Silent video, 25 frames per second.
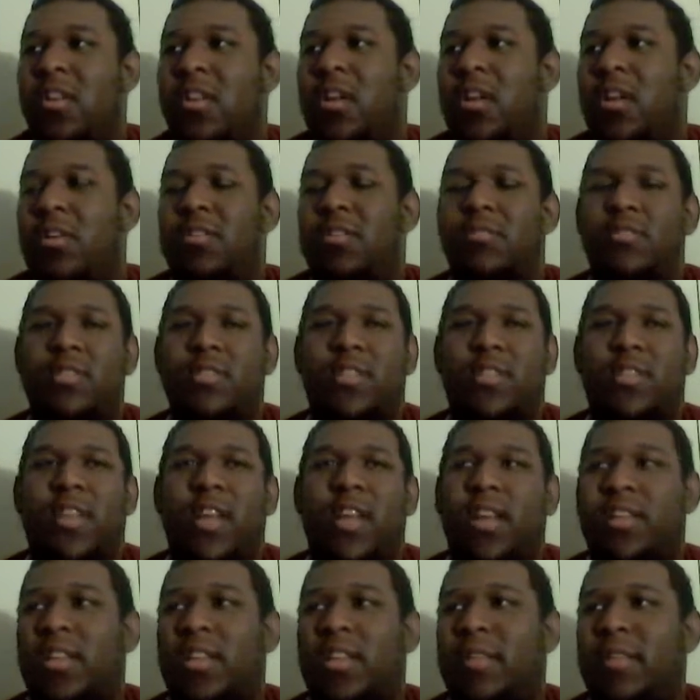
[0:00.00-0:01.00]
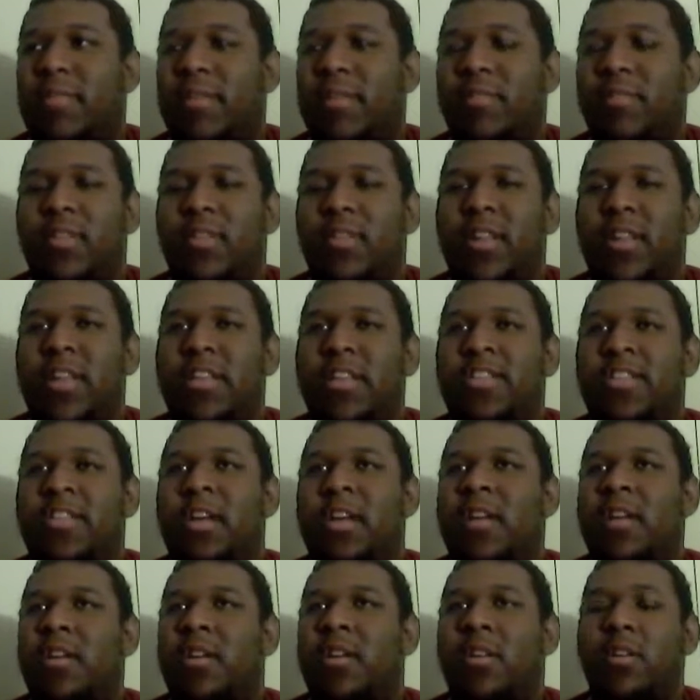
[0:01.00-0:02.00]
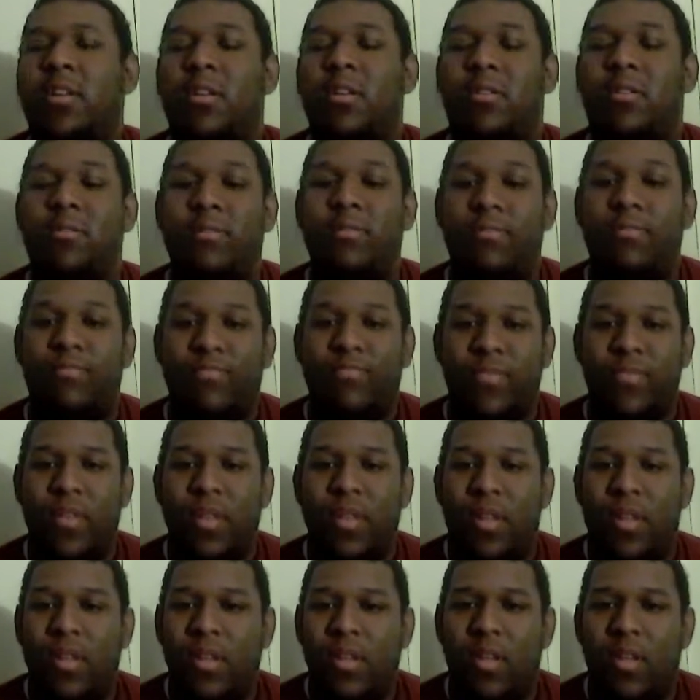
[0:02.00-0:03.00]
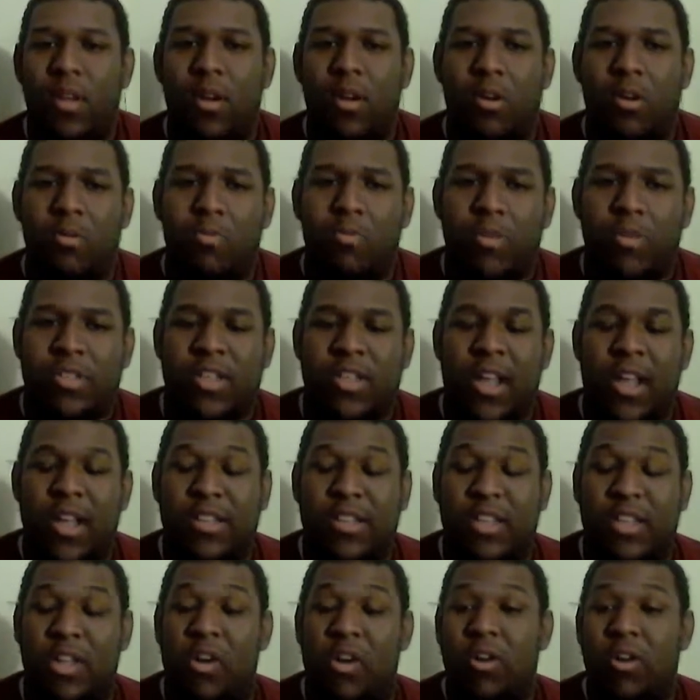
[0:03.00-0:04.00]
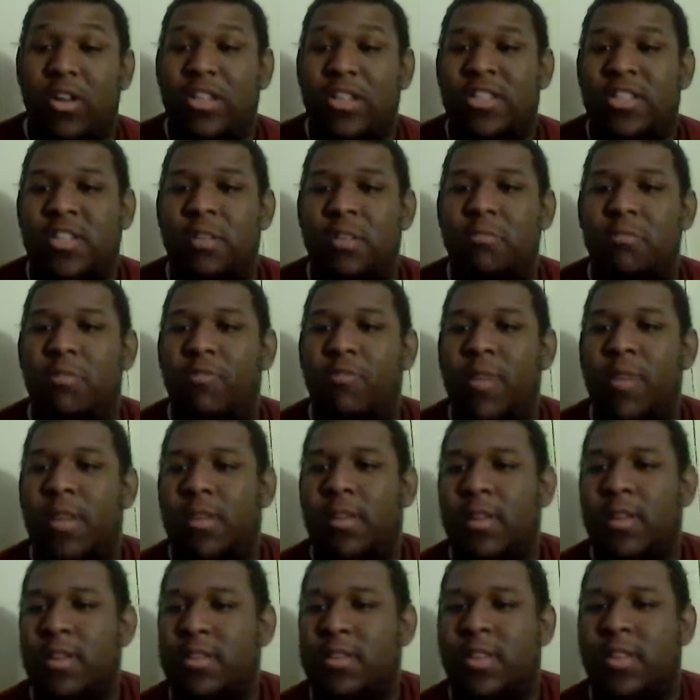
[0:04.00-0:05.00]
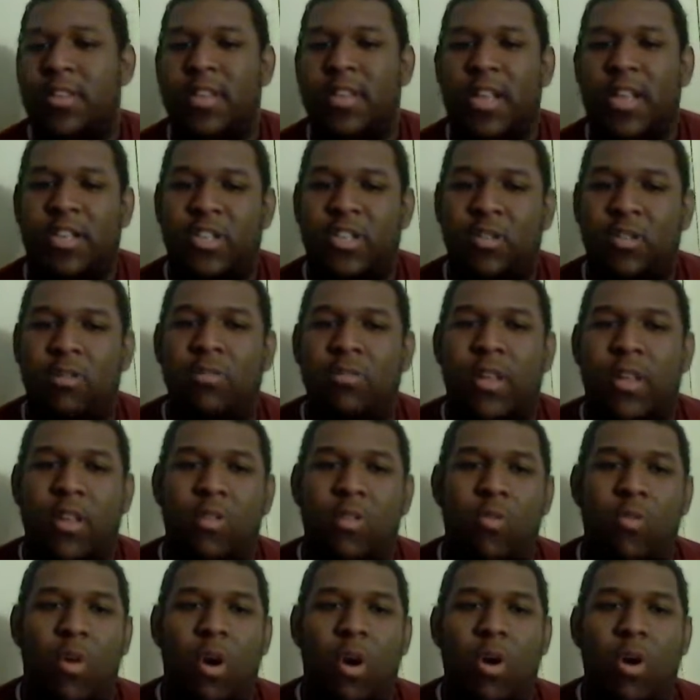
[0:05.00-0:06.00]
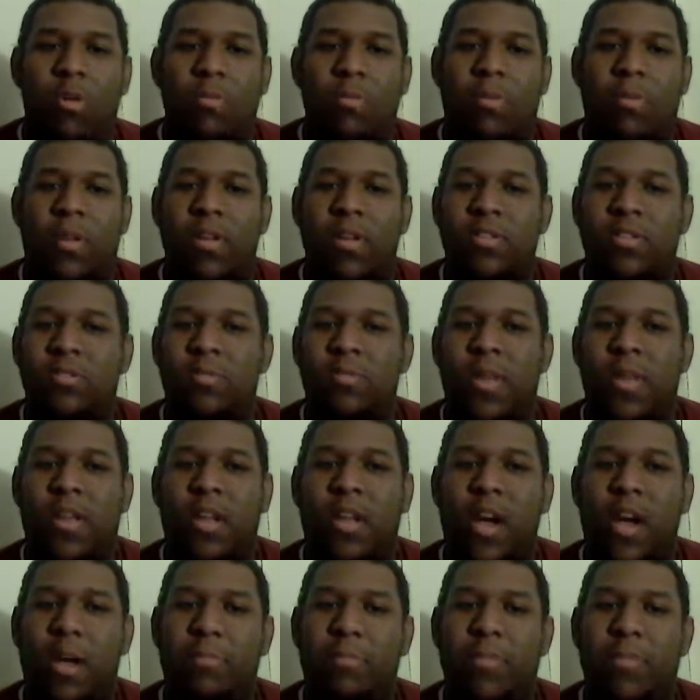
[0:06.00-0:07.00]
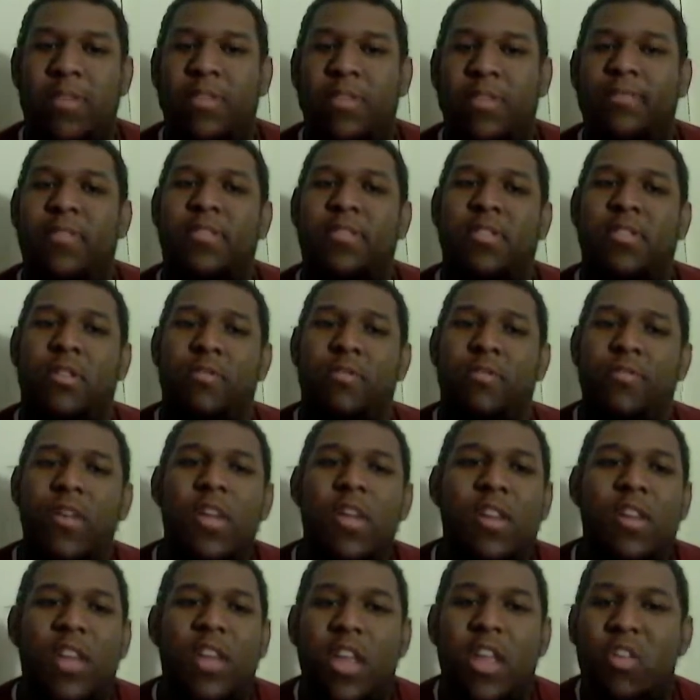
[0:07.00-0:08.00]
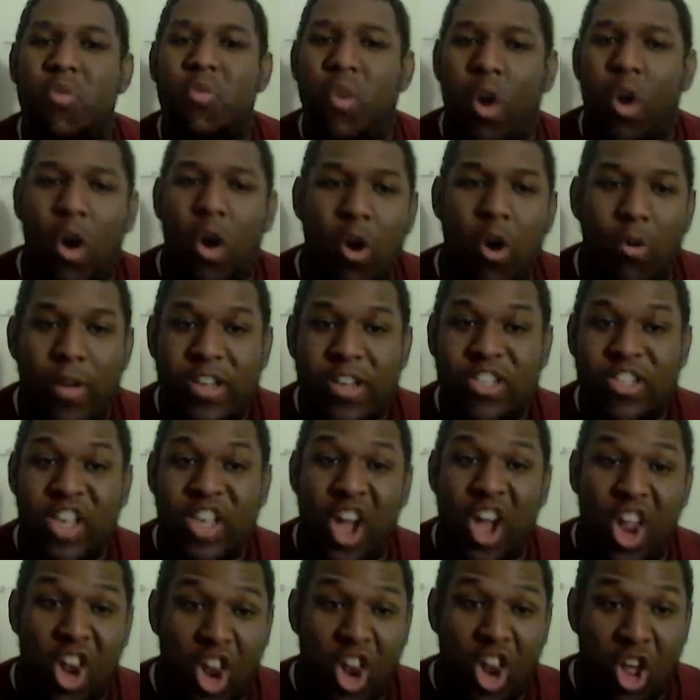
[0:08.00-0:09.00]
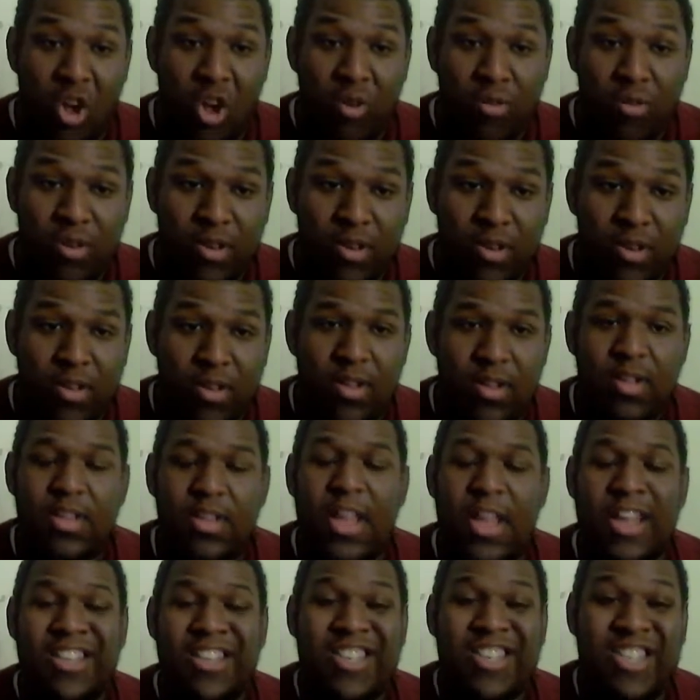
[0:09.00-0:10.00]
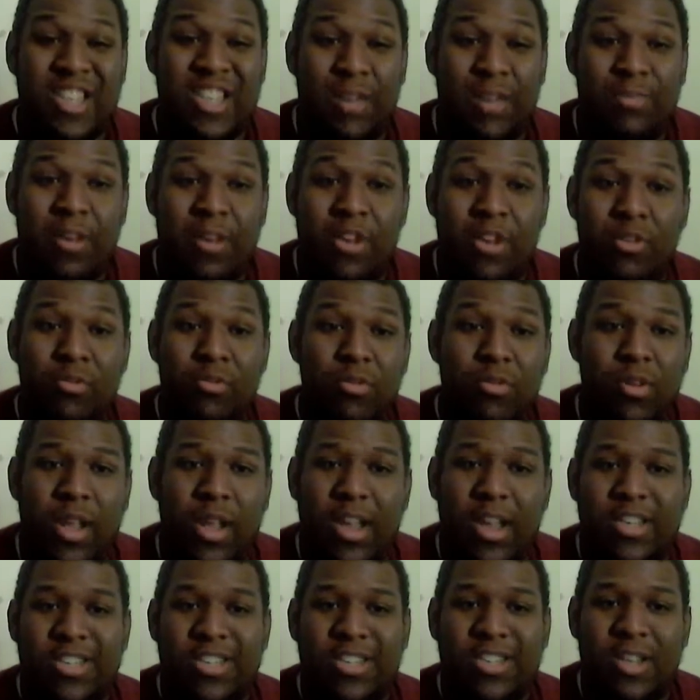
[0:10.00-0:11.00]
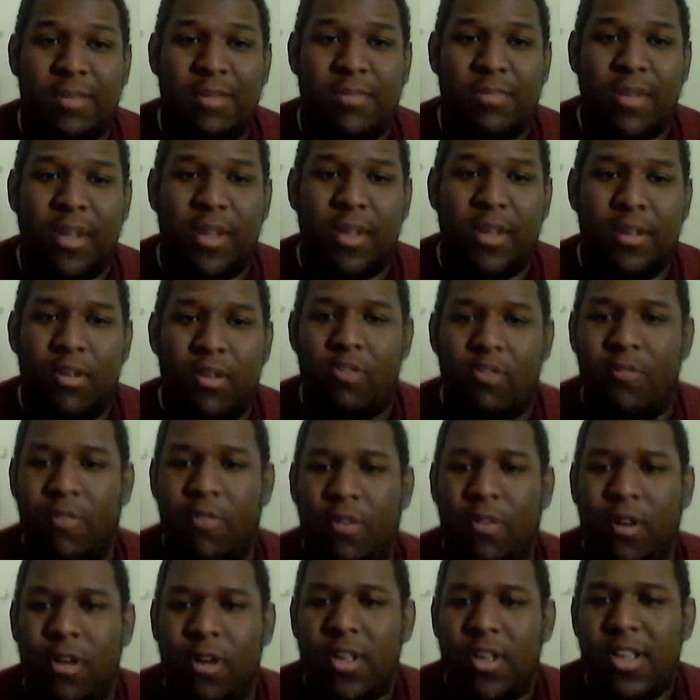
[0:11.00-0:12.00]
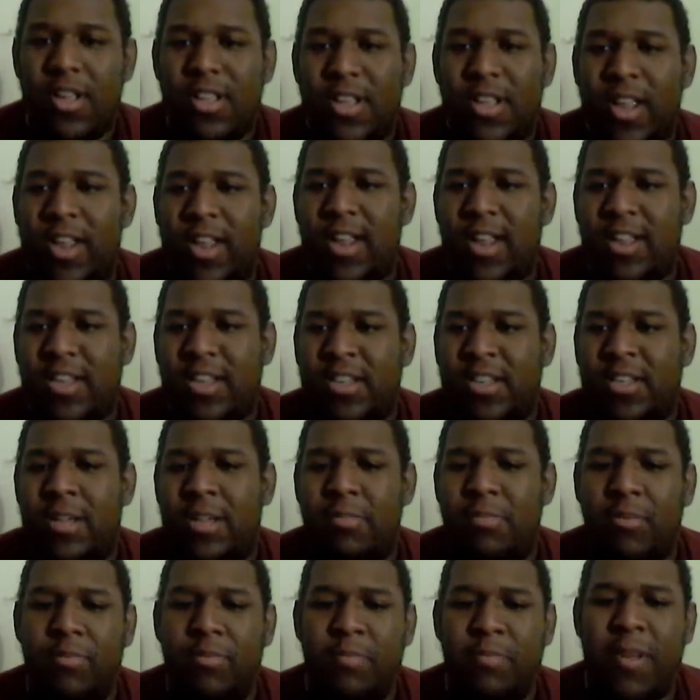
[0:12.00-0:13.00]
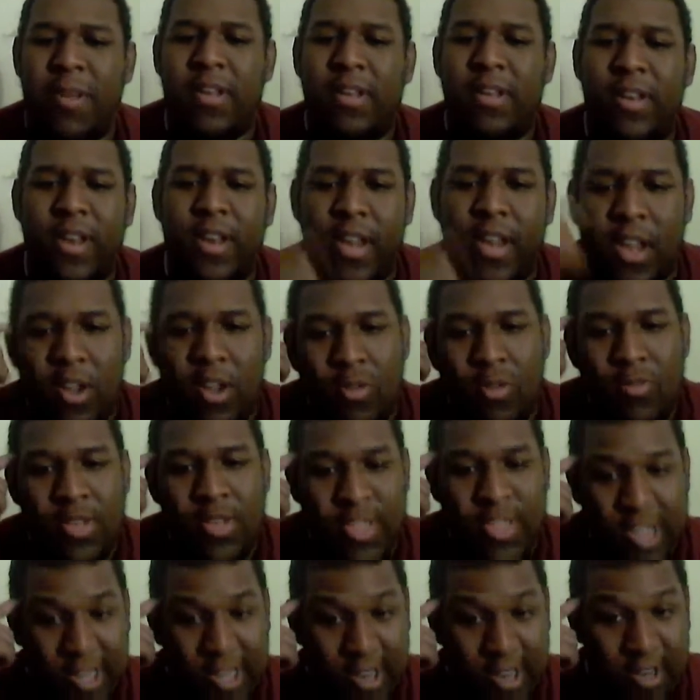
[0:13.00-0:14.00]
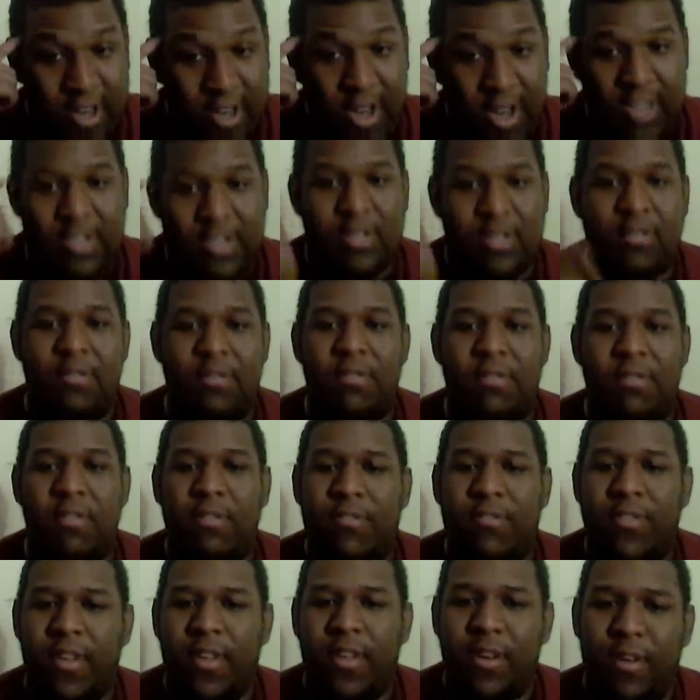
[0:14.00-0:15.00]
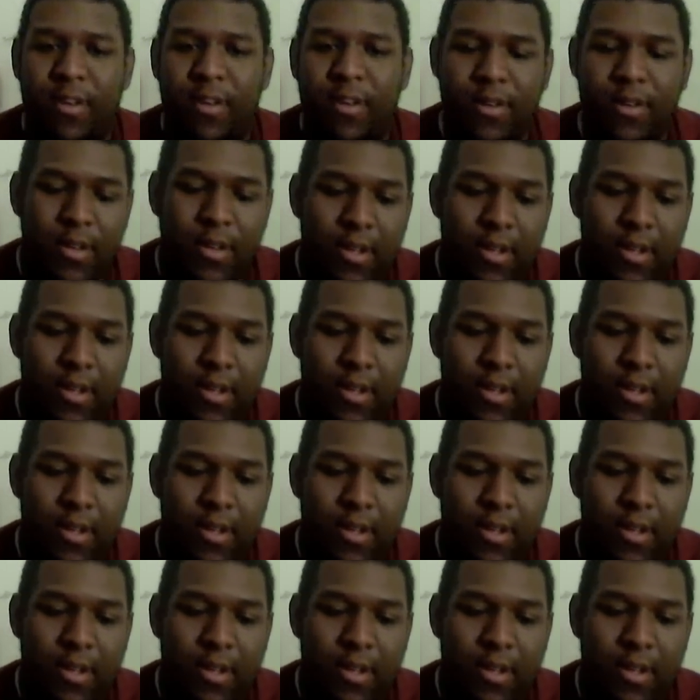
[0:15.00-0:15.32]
Naruto's attack. Even using his Shadow Clone. Which Sasuke called a symbol of weakness, because that showed that because you make copies of yourself, that you were always alone. That's something overall. Hanging as a symbol. Basically, he used psychological warfare.